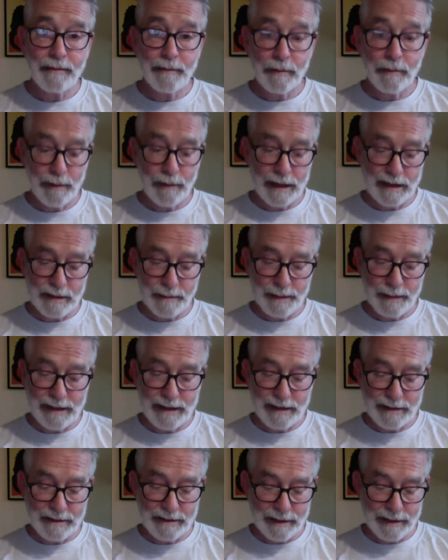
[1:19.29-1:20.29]

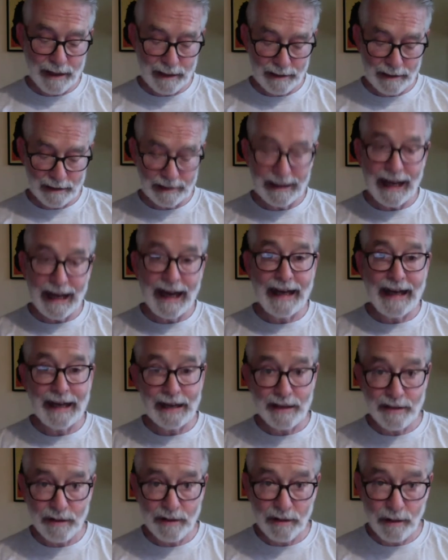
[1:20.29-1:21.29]
recipes laid
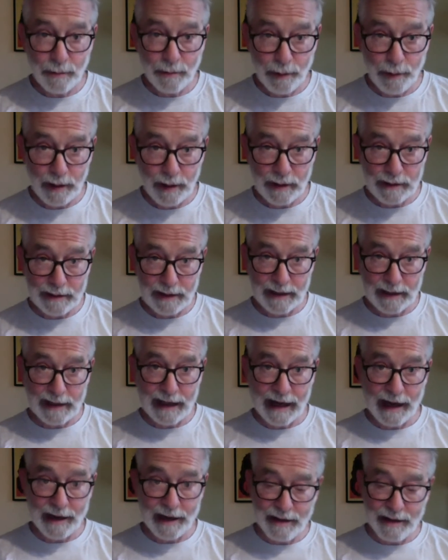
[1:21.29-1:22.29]
into the book
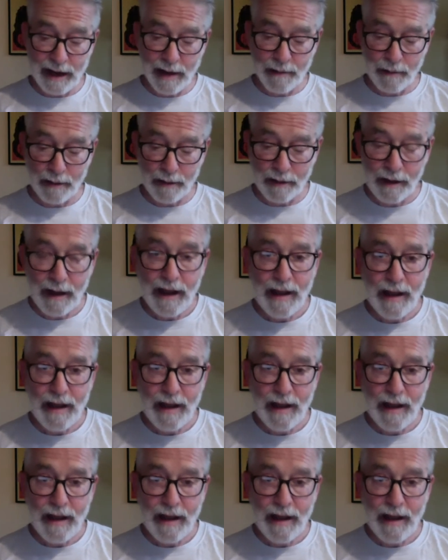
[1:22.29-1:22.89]
that I thought were